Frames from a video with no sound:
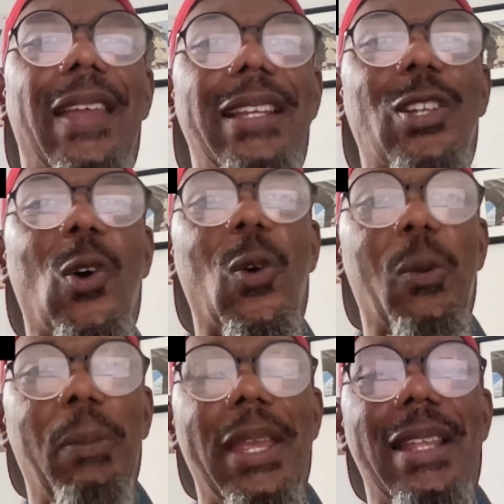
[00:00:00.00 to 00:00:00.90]
they
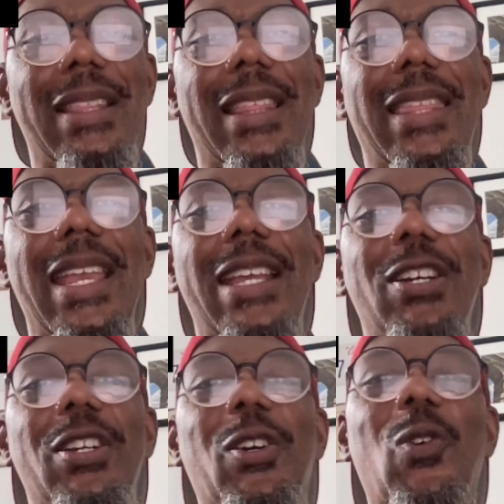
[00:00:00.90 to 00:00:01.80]
told me that they
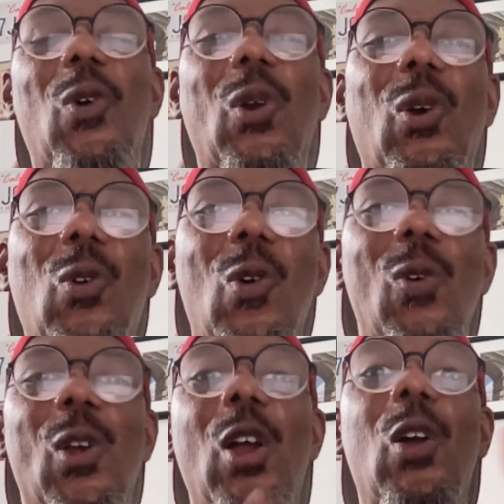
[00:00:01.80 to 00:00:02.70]
could quote
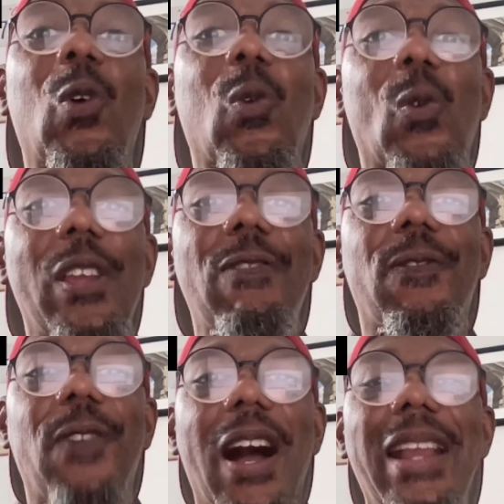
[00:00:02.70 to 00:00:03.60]
unquote
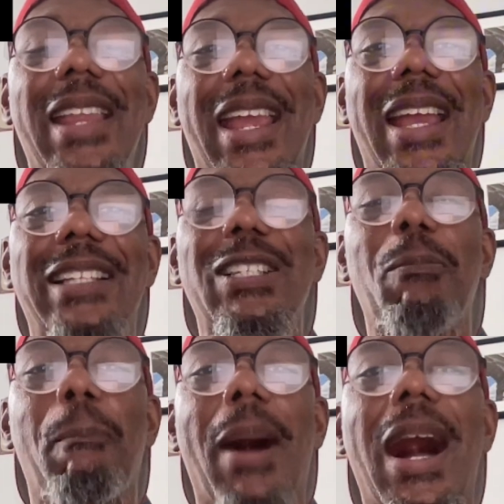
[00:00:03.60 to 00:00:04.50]

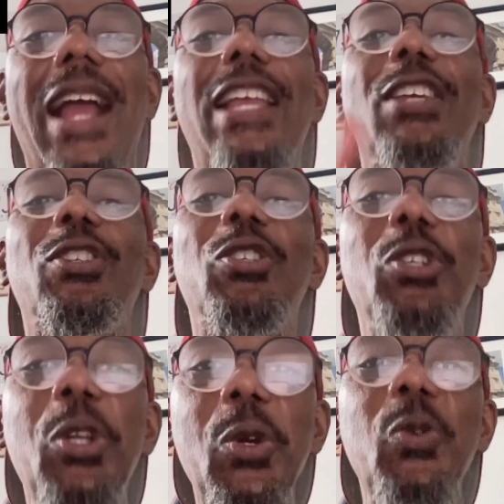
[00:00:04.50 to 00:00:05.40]
refinance my
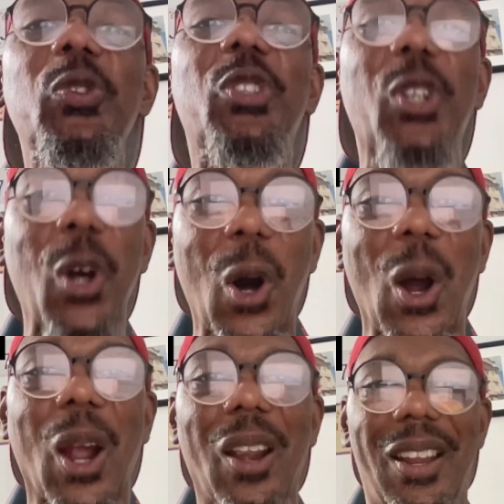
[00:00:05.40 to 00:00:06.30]
used
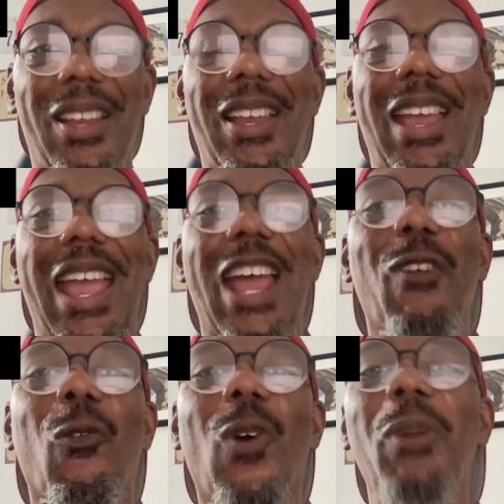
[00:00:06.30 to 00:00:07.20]
car
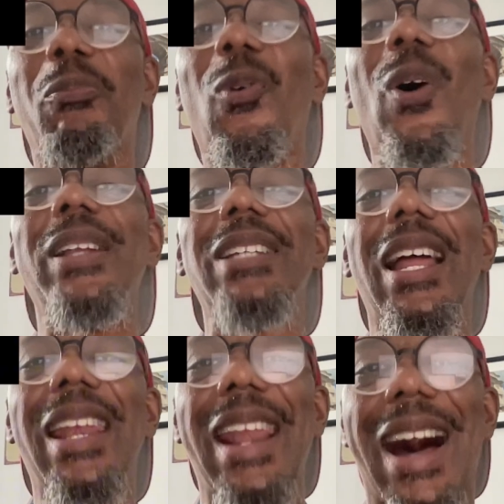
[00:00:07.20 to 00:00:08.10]
at
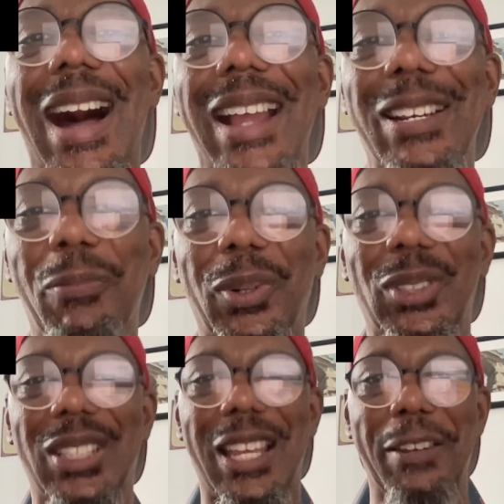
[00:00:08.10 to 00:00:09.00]

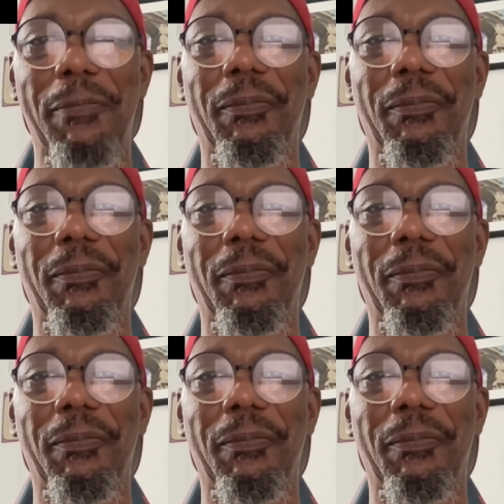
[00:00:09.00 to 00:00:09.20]
1.9%.